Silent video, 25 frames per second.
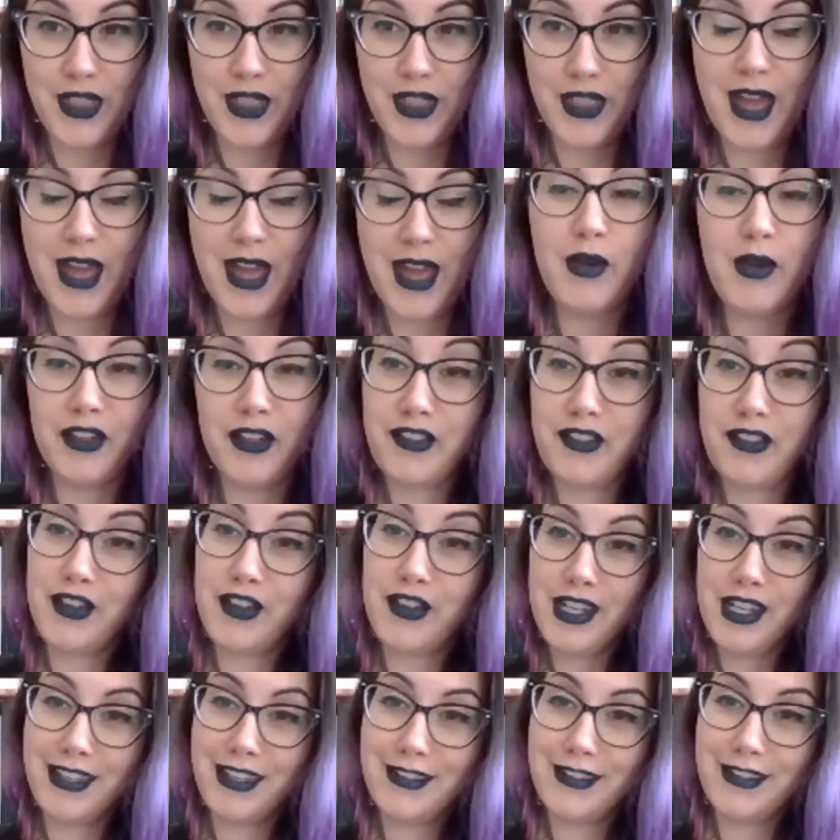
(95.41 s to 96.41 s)
That
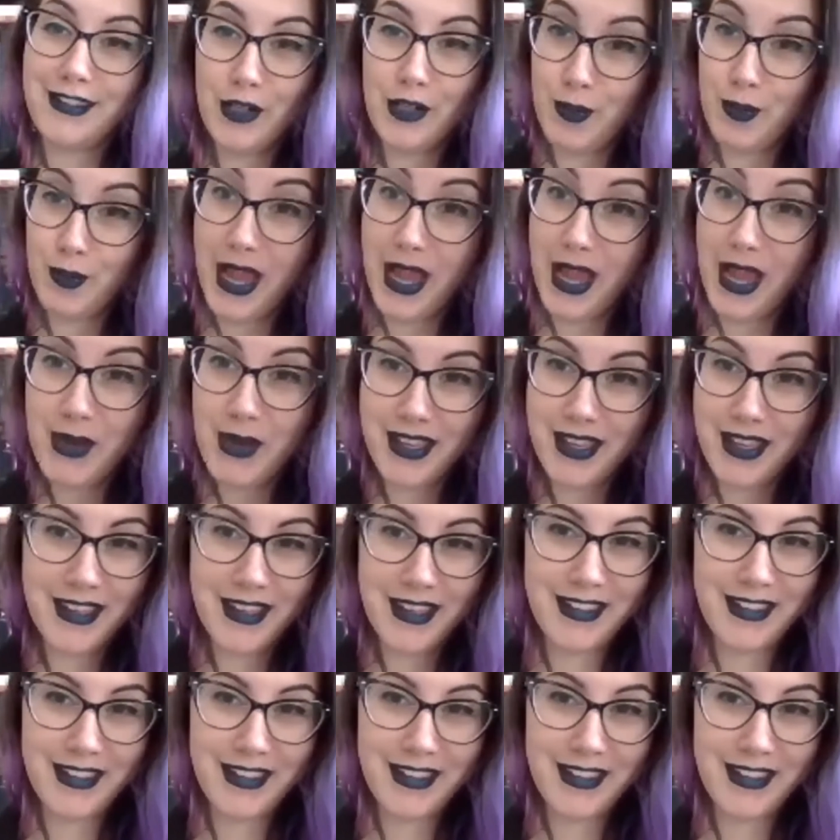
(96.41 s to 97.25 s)
monster is her baby.